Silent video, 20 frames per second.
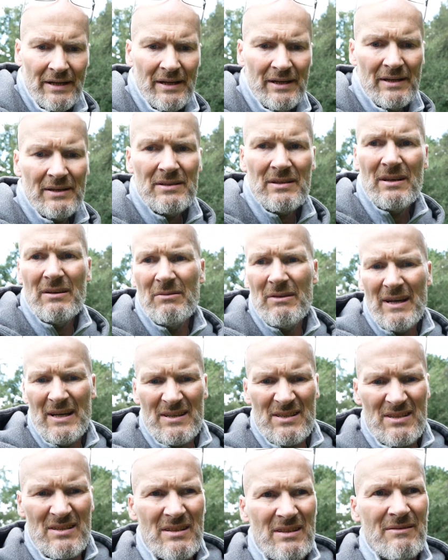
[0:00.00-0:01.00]
So
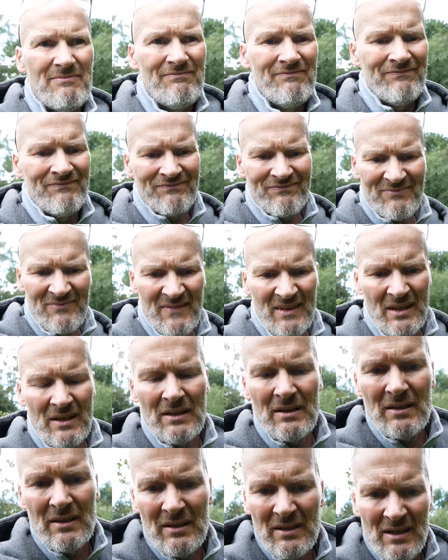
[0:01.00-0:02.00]
that's,
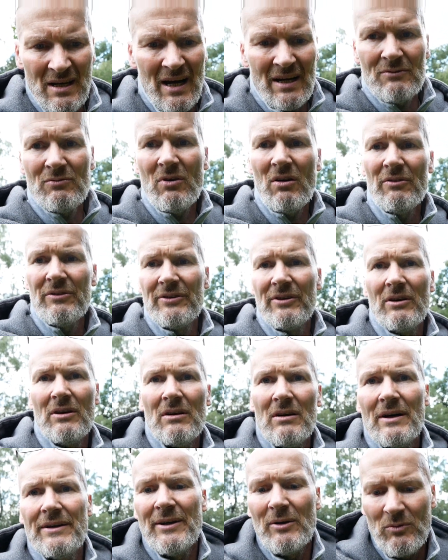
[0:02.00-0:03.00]
I'd rather not.
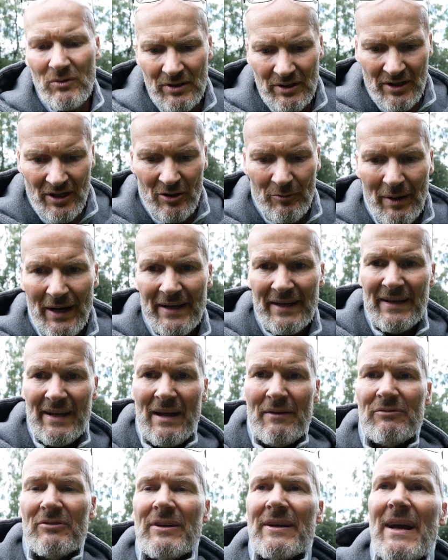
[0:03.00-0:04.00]
I don't want to go back in
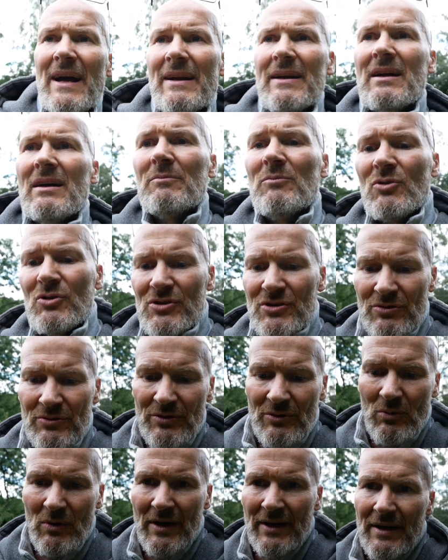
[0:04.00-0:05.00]
ever again. I'd much
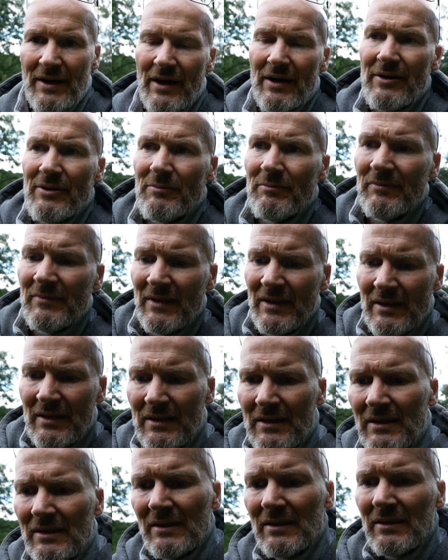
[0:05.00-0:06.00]
sooner work at home.
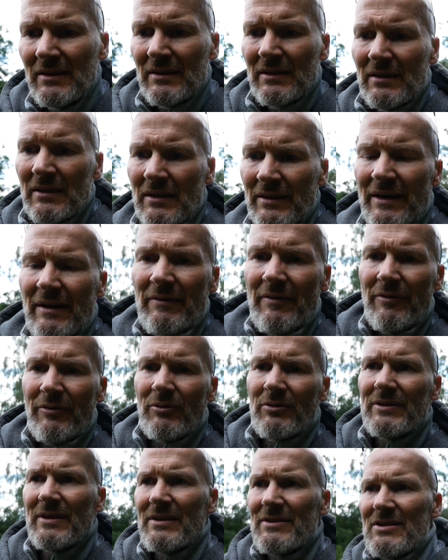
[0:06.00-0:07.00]
I never
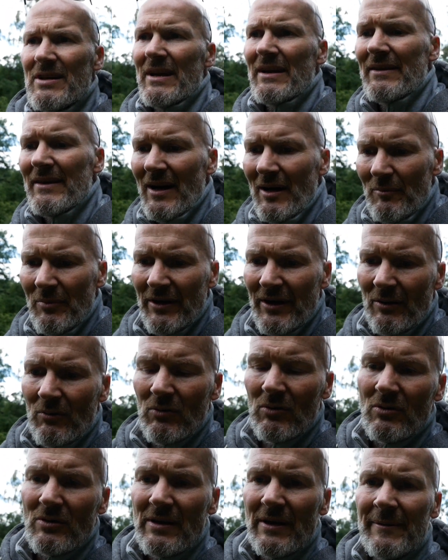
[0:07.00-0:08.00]
thought I'd say that, but I
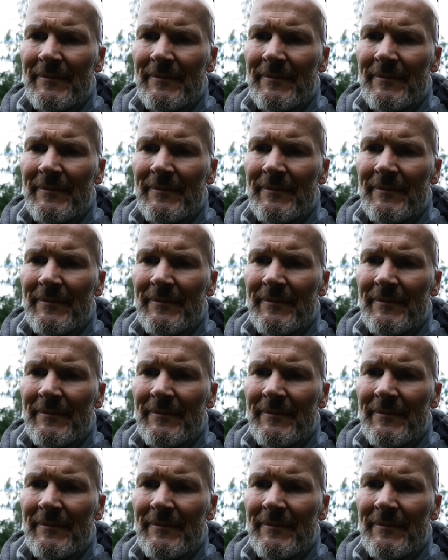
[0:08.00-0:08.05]
would.